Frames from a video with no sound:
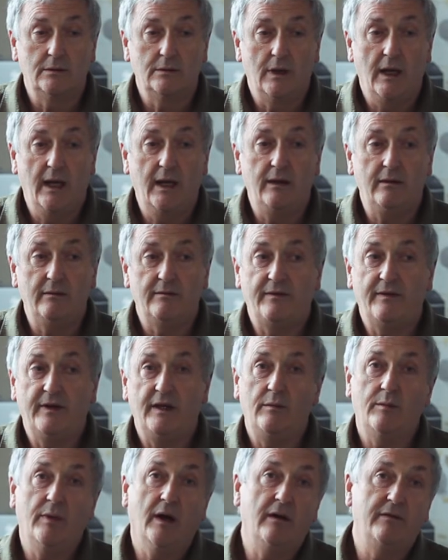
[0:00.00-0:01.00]
8
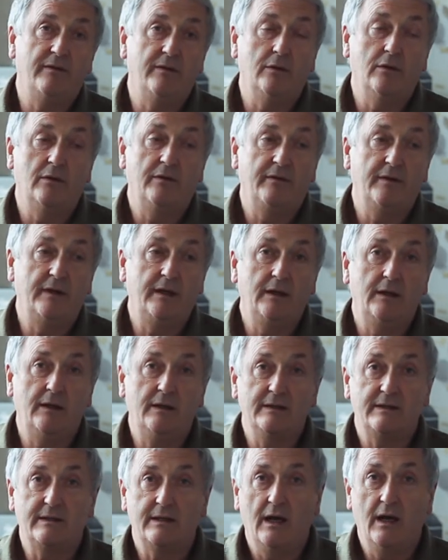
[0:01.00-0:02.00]
feet by 4 feet
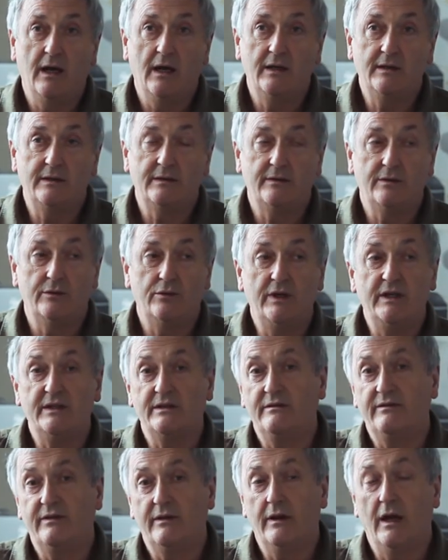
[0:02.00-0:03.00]
in size. The
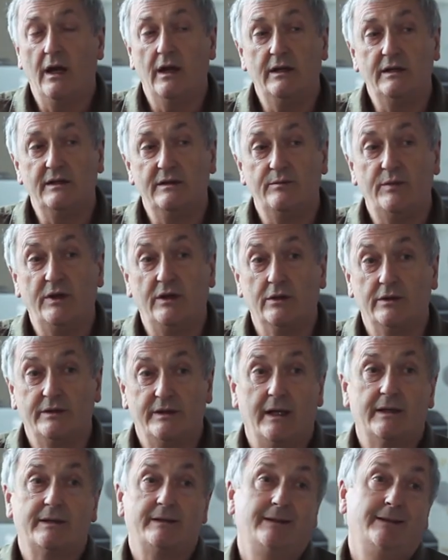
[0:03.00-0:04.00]
reason for that is because
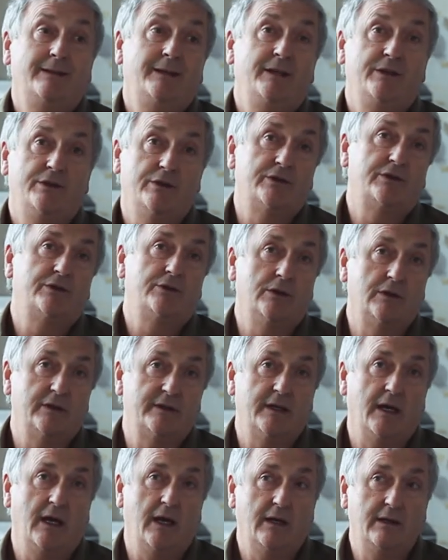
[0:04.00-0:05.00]
that's an industrial
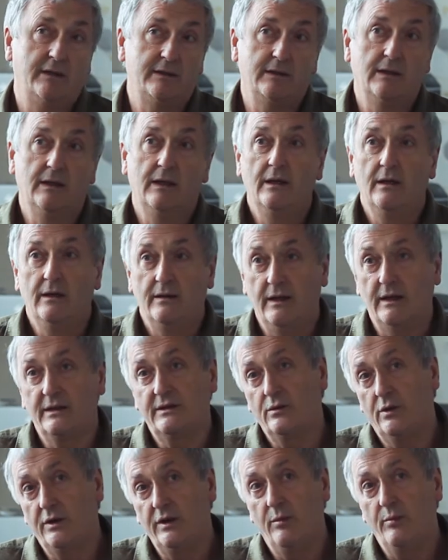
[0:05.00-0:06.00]
size. That's
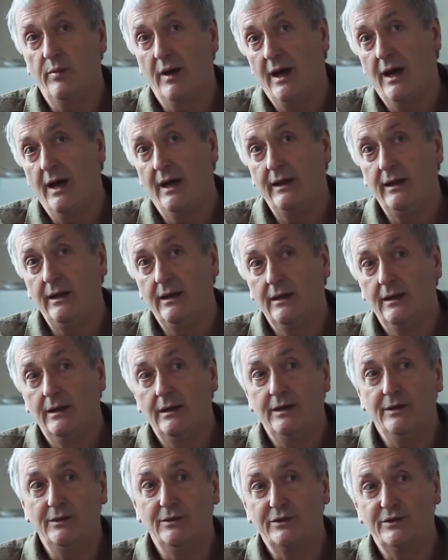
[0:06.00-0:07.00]
what you buy
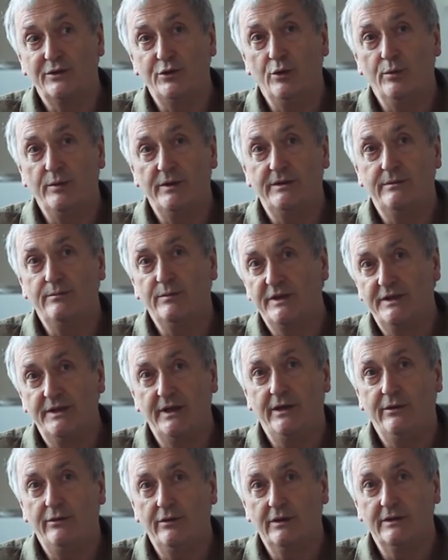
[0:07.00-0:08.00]
industrial
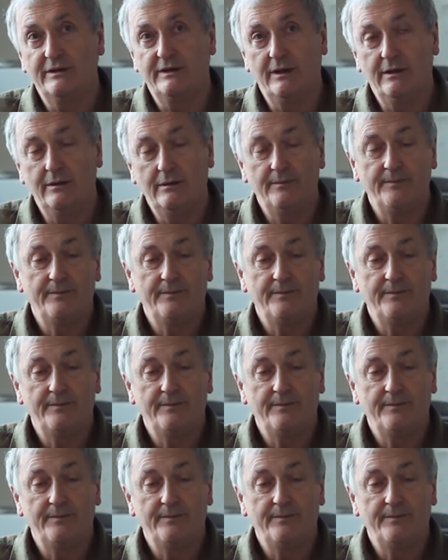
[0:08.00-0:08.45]
materials in.